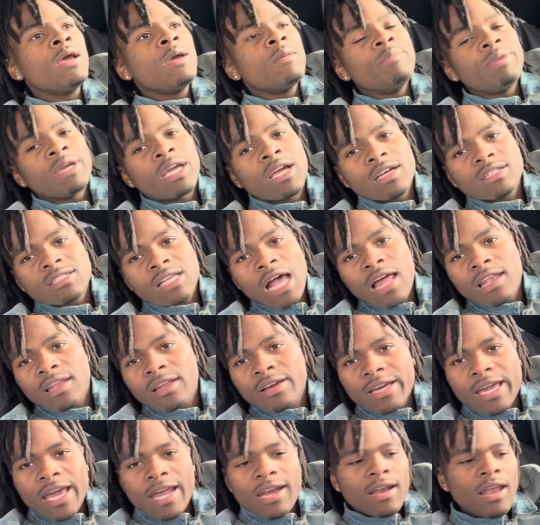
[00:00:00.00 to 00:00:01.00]
because I
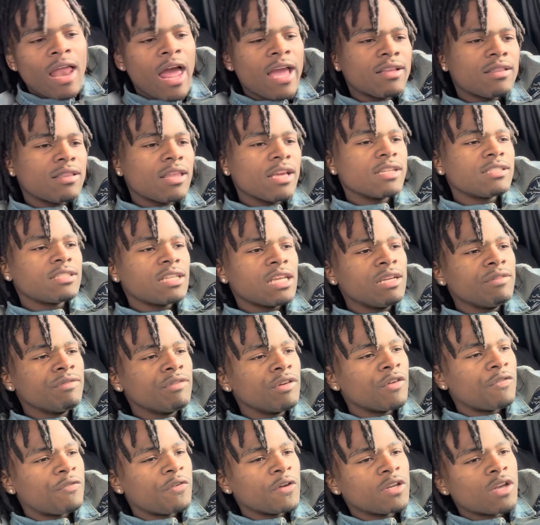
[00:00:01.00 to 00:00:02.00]
look at it like this: even
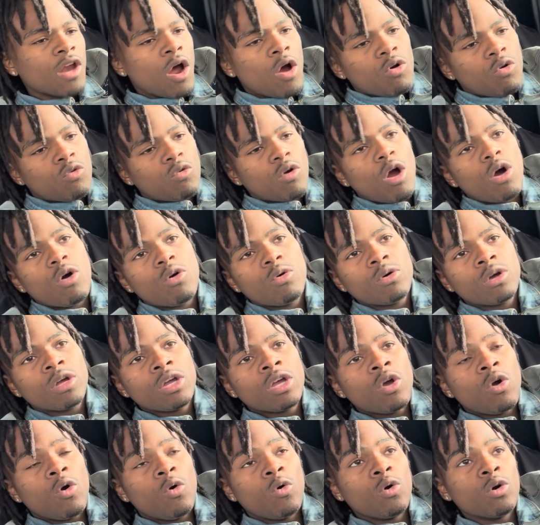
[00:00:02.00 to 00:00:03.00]
if it don't grow
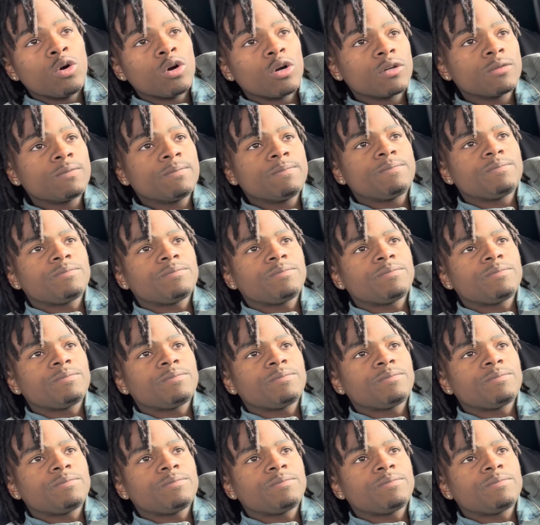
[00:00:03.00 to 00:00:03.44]
or